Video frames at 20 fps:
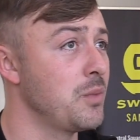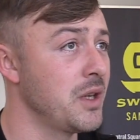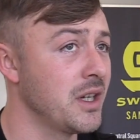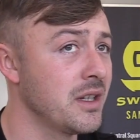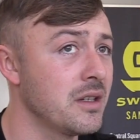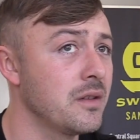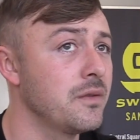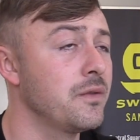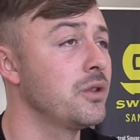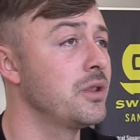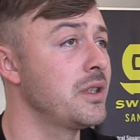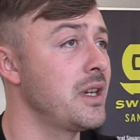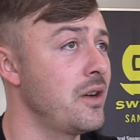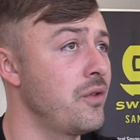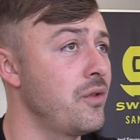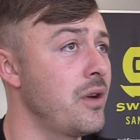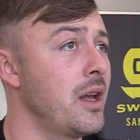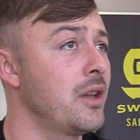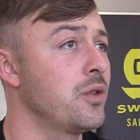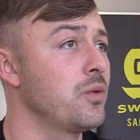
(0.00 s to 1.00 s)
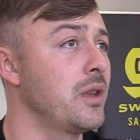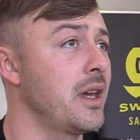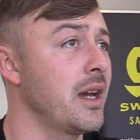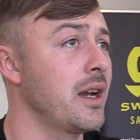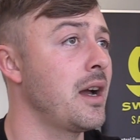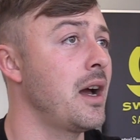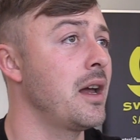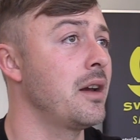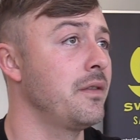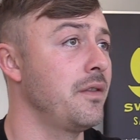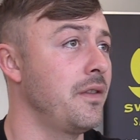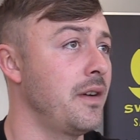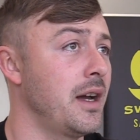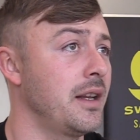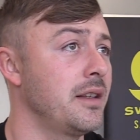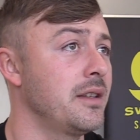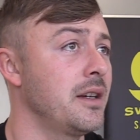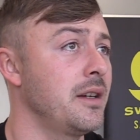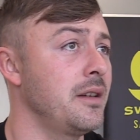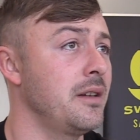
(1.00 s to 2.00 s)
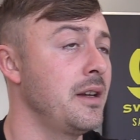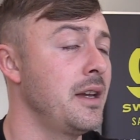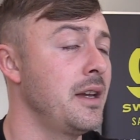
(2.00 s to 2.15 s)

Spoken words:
mix it for 10 rounds with that kind of fighter.